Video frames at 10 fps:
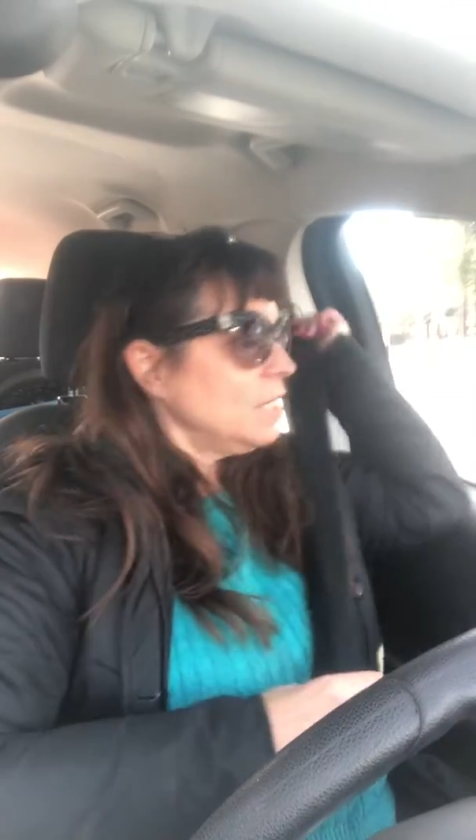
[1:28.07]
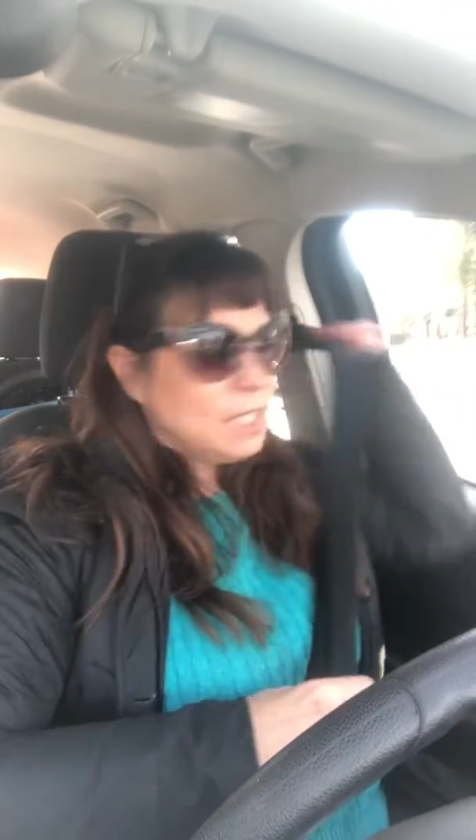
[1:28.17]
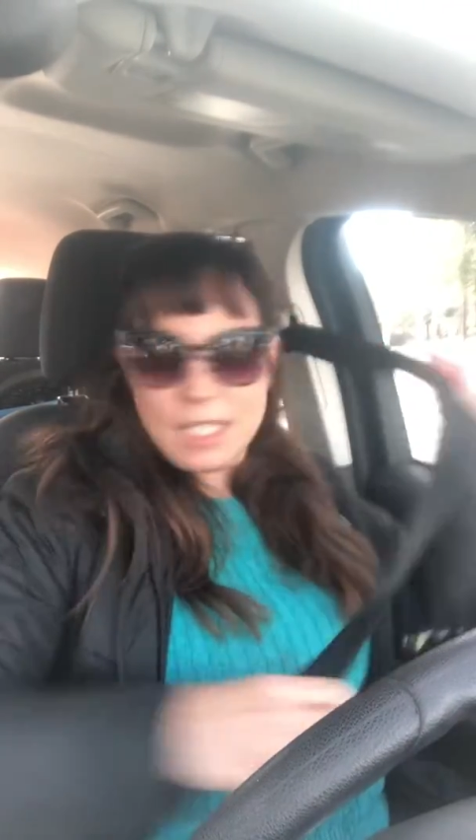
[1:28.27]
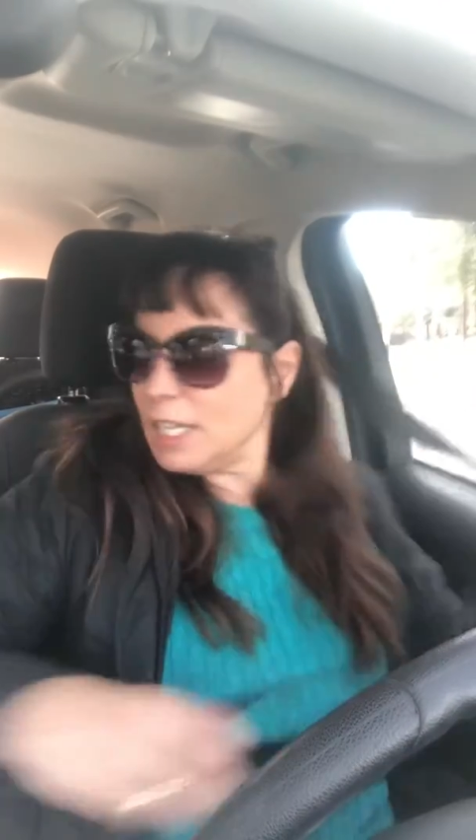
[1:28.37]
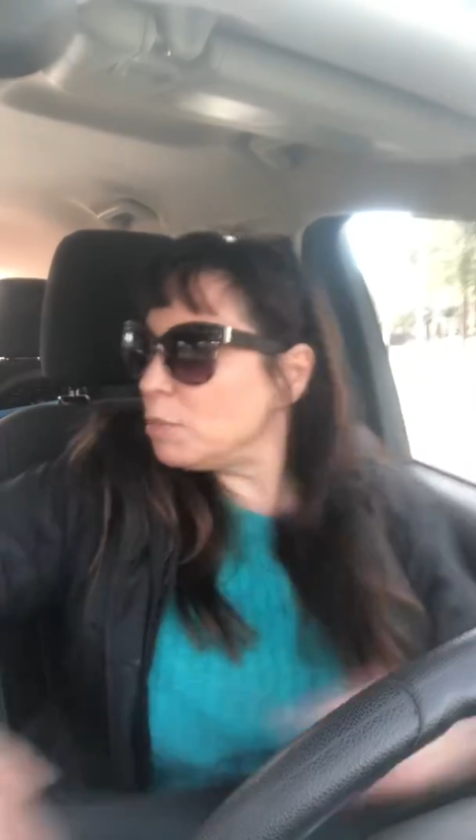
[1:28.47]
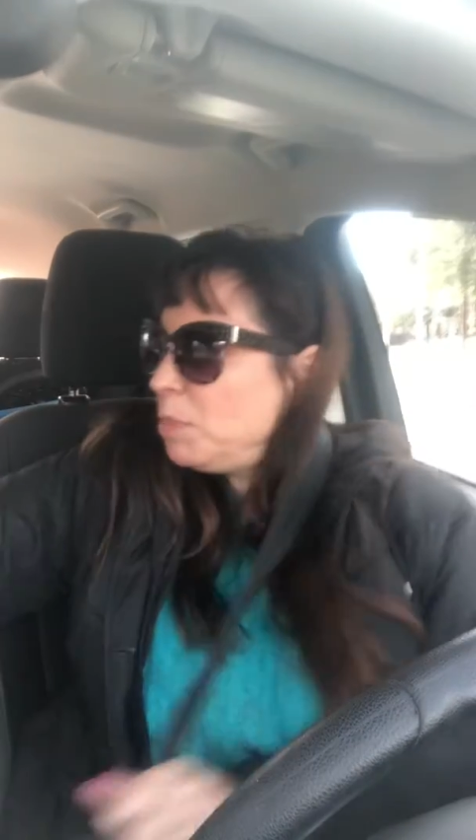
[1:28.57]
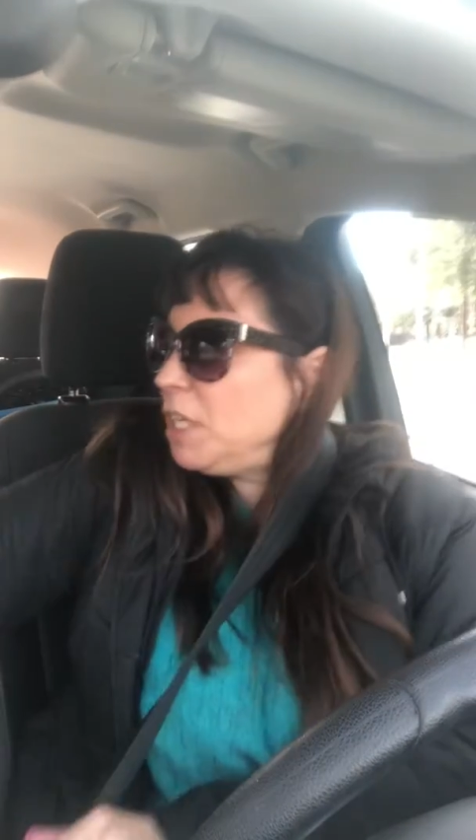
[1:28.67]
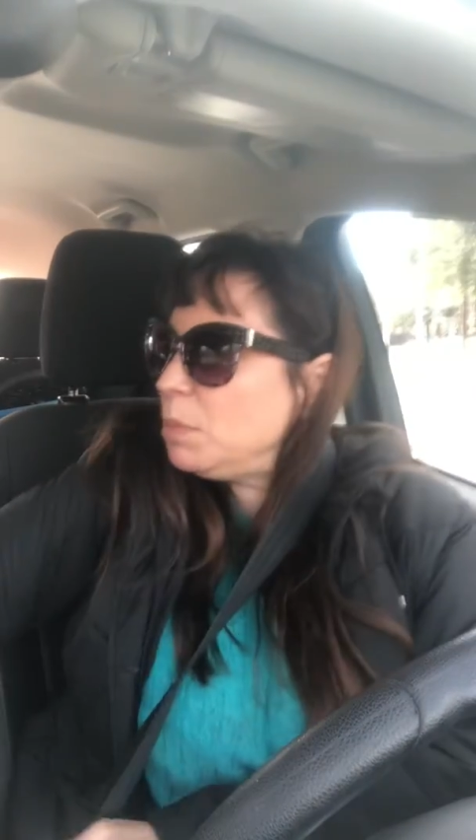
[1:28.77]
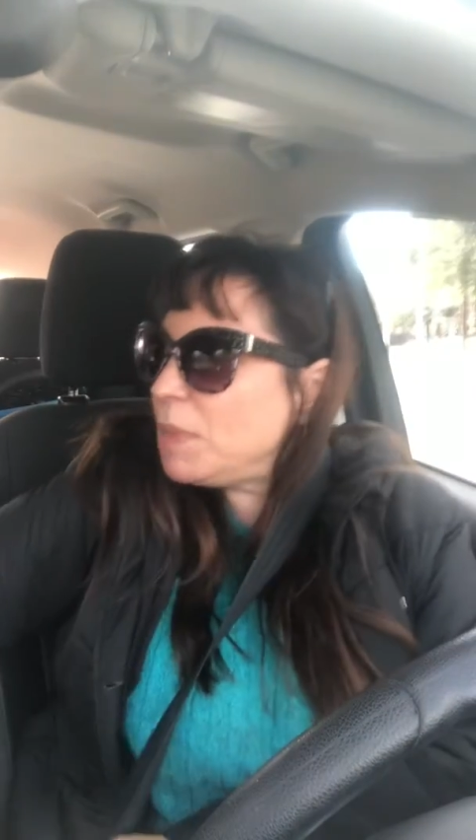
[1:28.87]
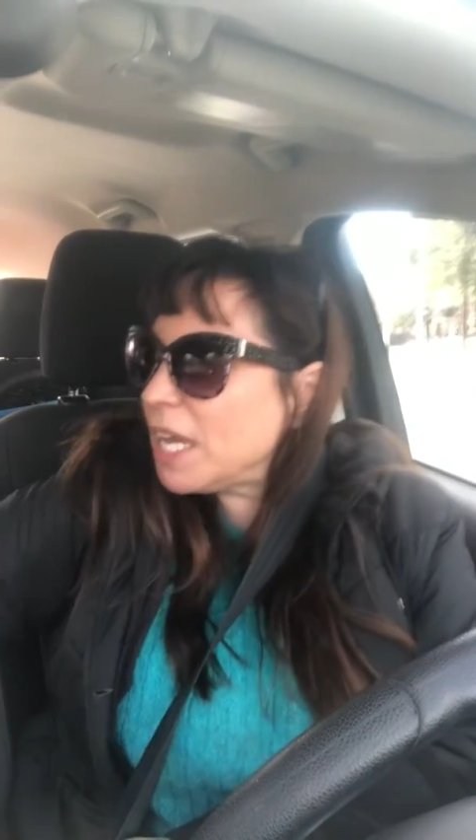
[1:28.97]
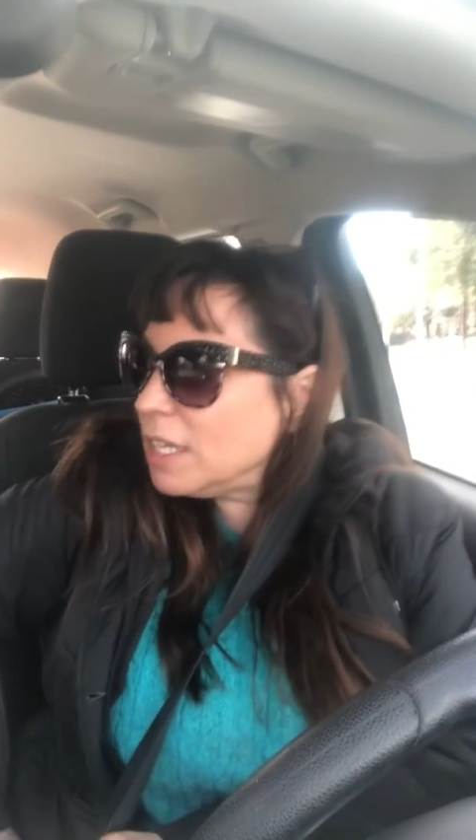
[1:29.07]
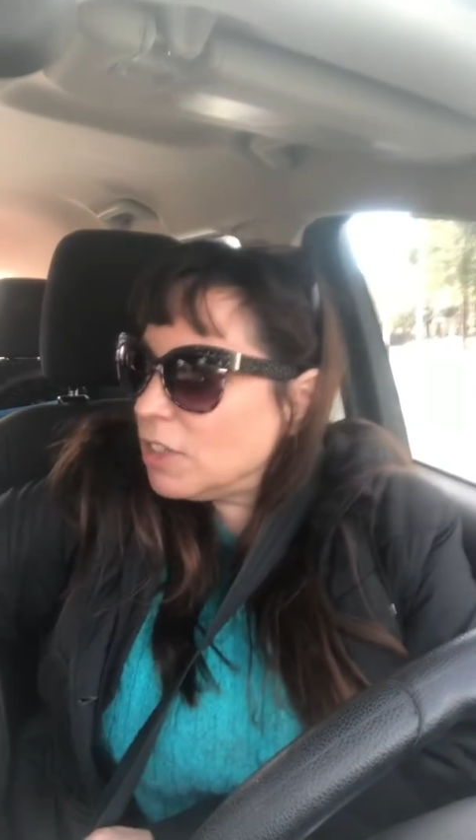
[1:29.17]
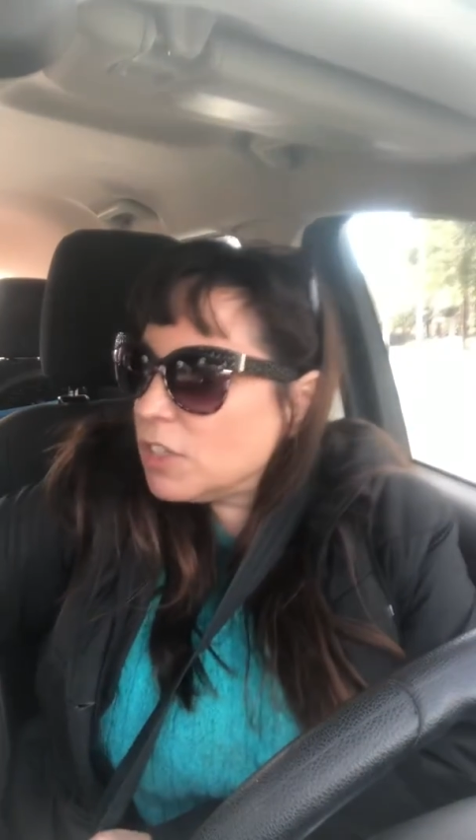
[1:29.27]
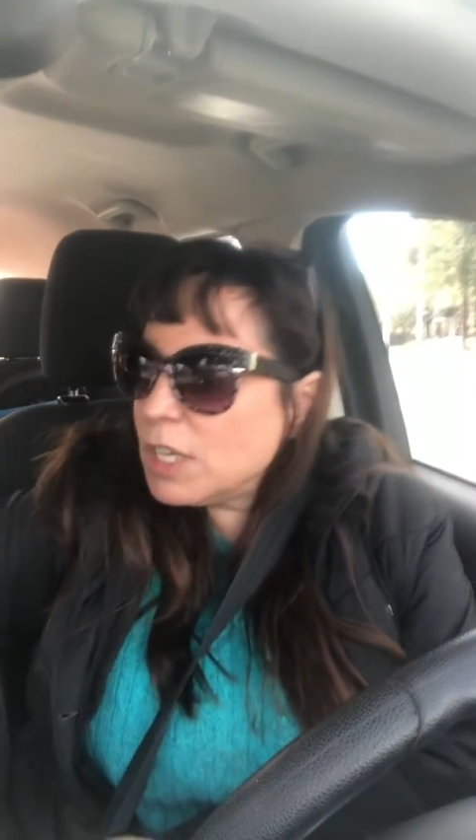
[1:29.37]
going to take a peek back here.